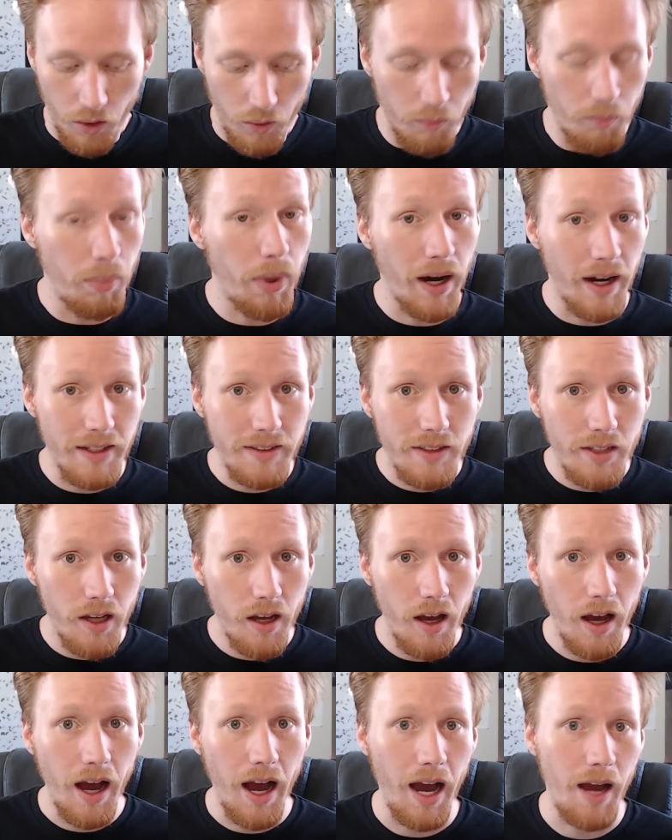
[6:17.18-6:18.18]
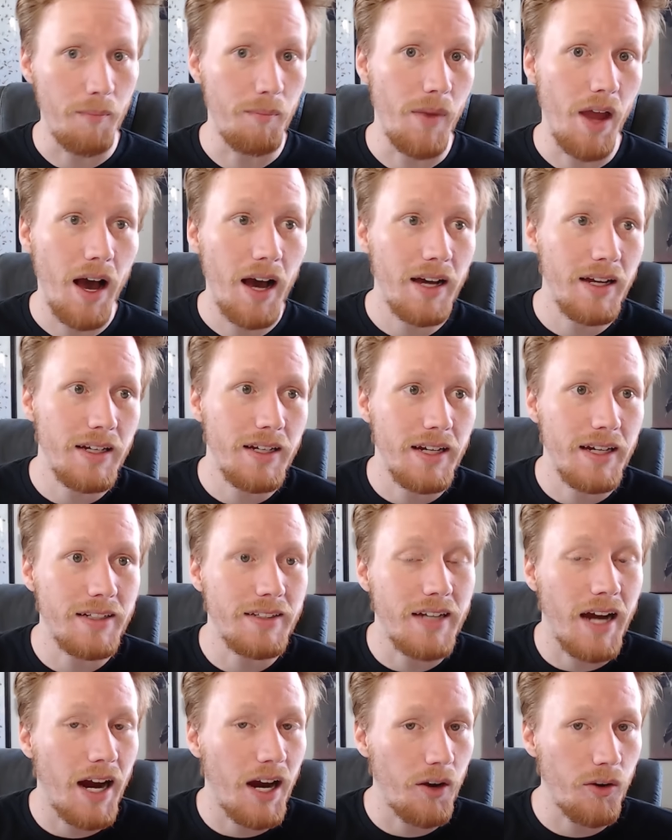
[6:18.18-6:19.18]
But I'm not
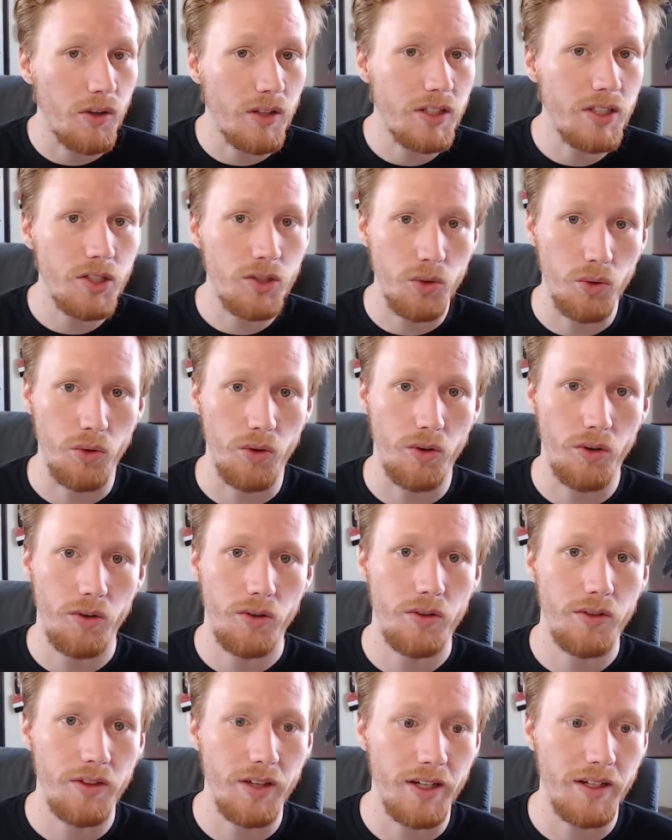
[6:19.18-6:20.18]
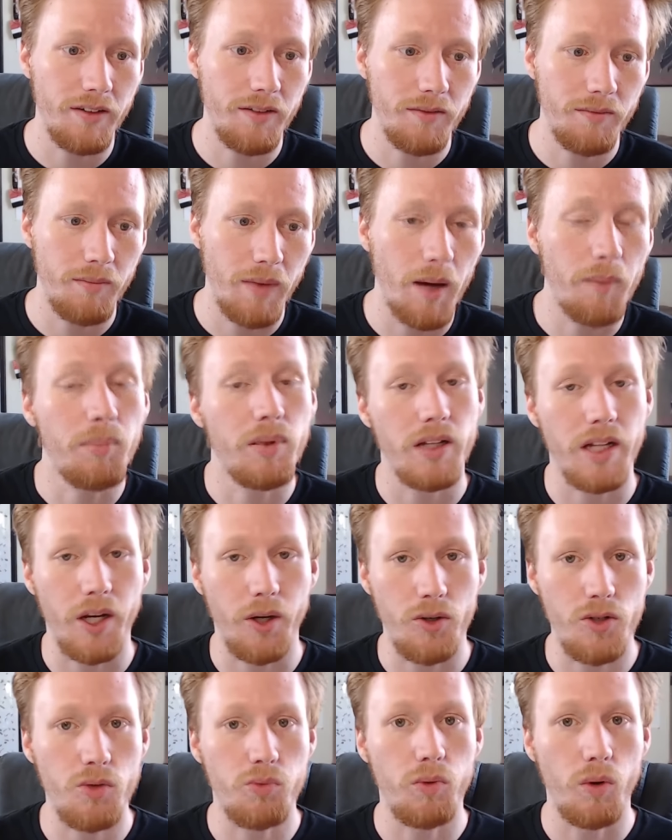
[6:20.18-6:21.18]
entirely sure that my
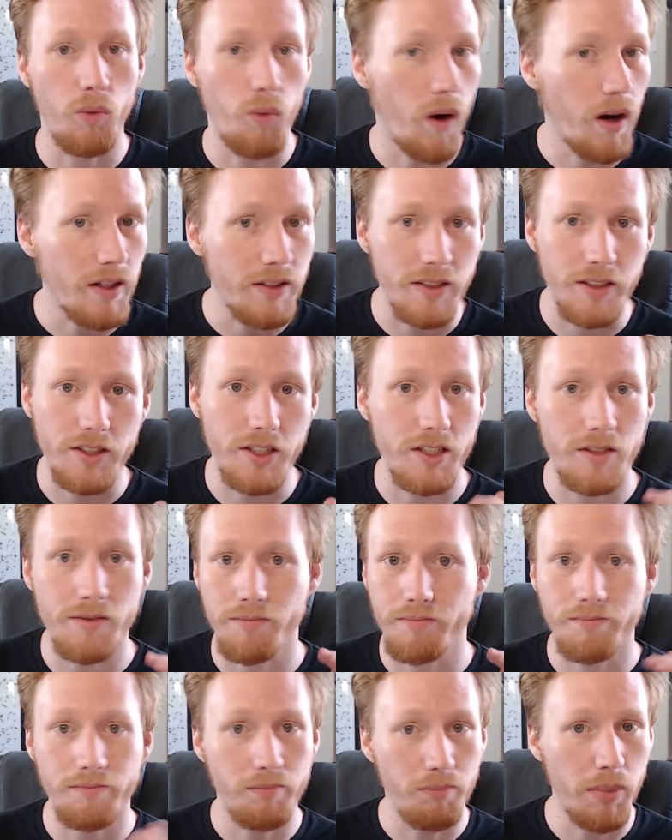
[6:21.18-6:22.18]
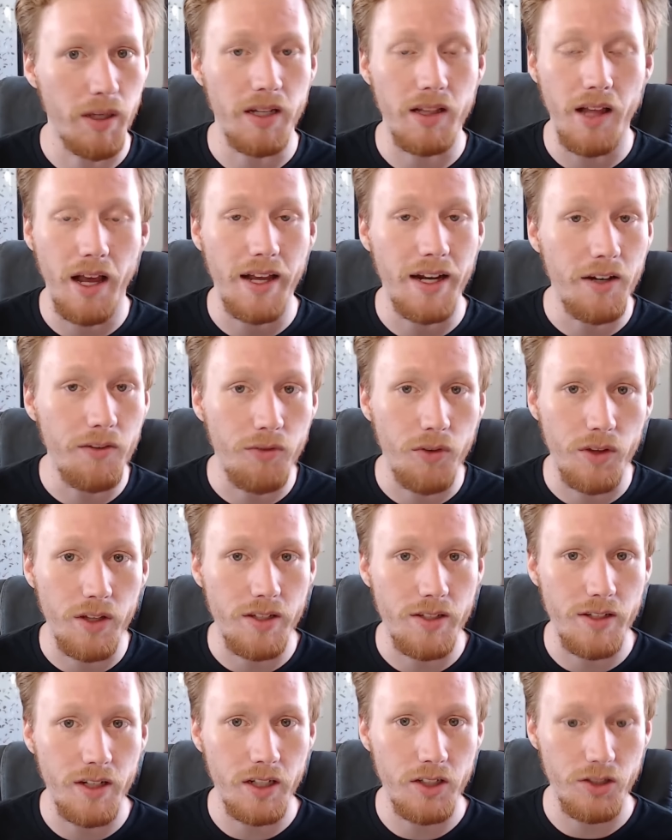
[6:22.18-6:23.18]
players will want to just beeline it for
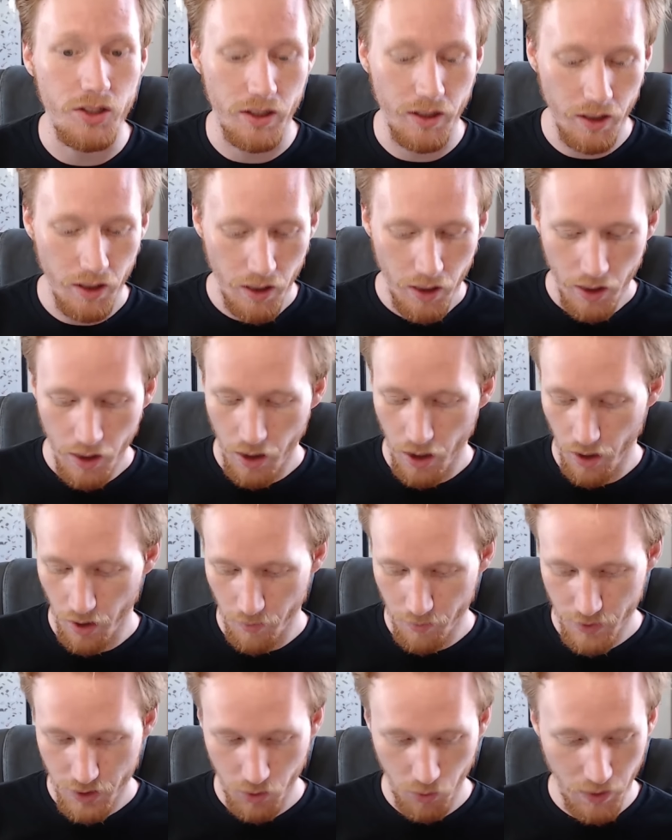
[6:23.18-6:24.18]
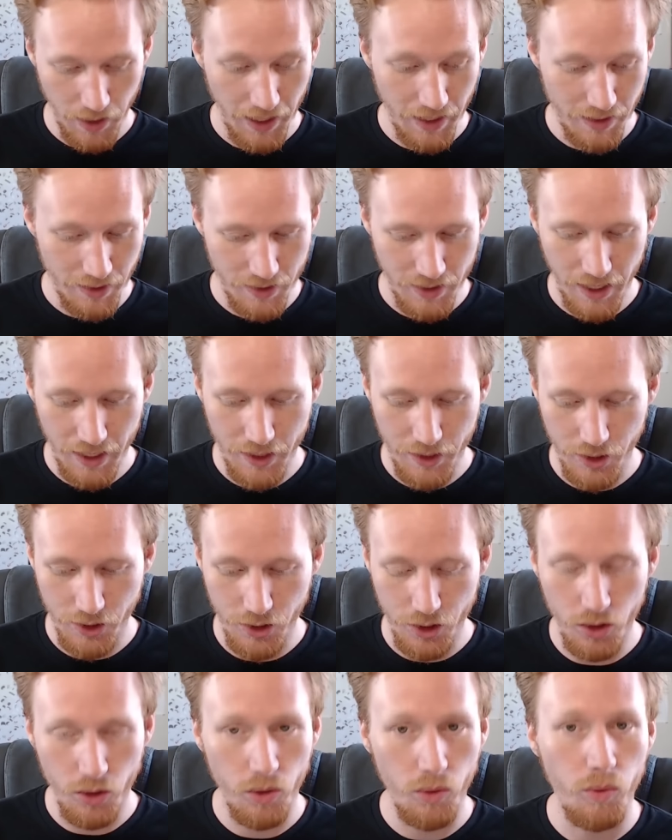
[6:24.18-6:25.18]
this dungeon. So what I decided to
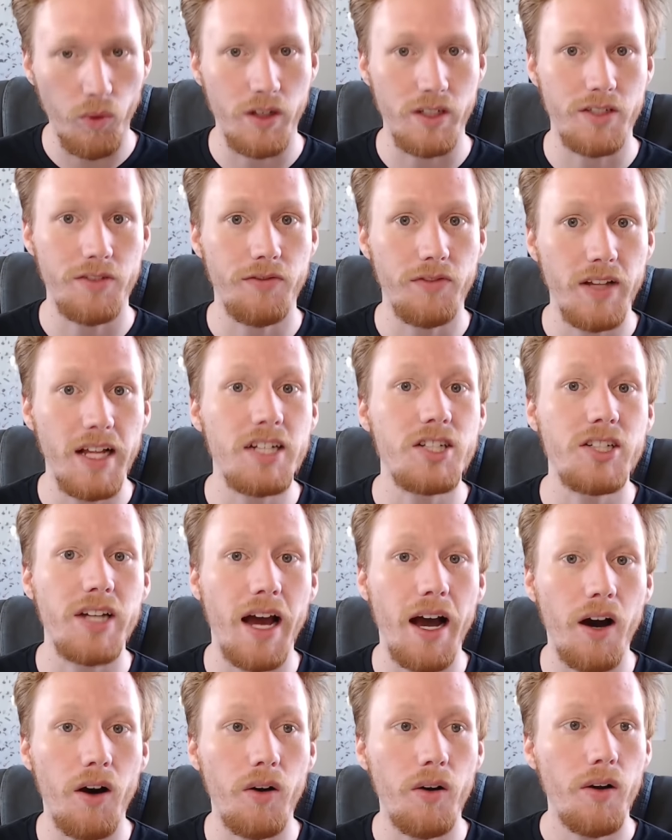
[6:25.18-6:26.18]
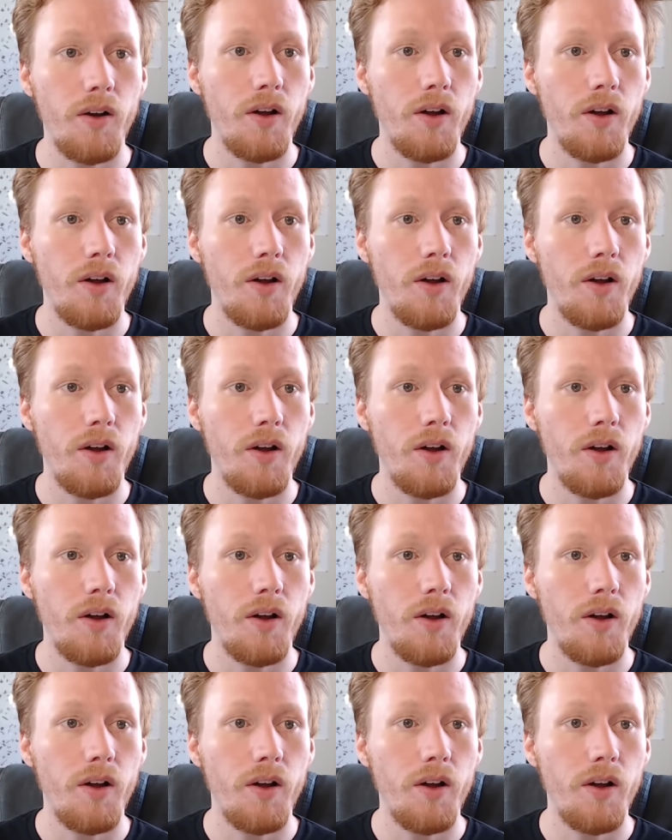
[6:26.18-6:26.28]
do was flesh out